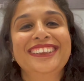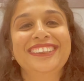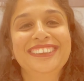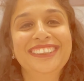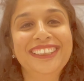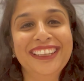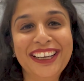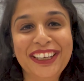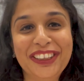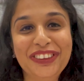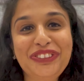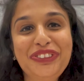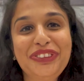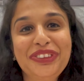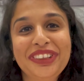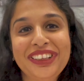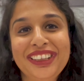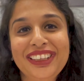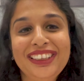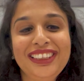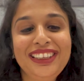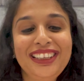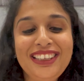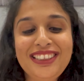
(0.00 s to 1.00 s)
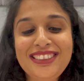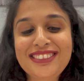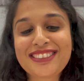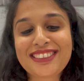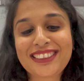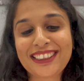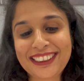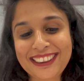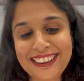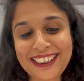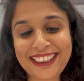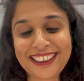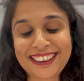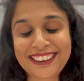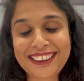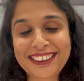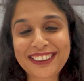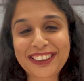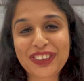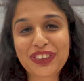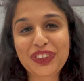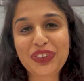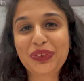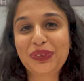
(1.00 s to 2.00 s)
Now, let's relate
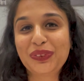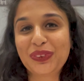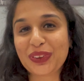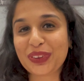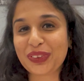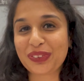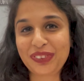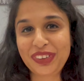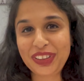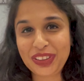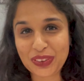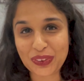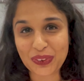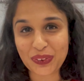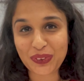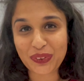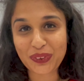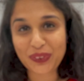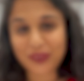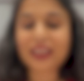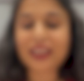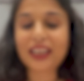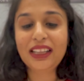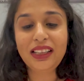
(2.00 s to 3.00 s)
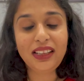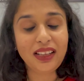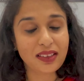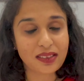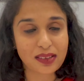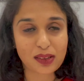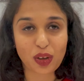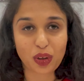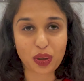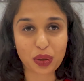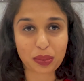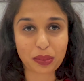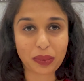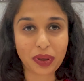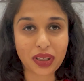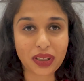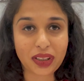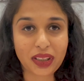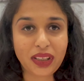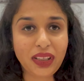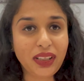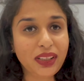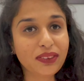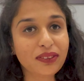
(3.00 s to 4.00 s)
to what we know. In the stock
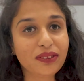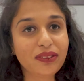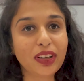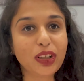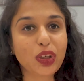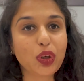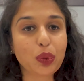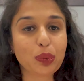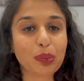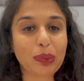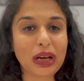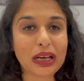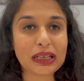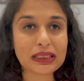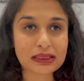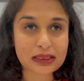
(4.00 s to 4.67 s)
market, when you buy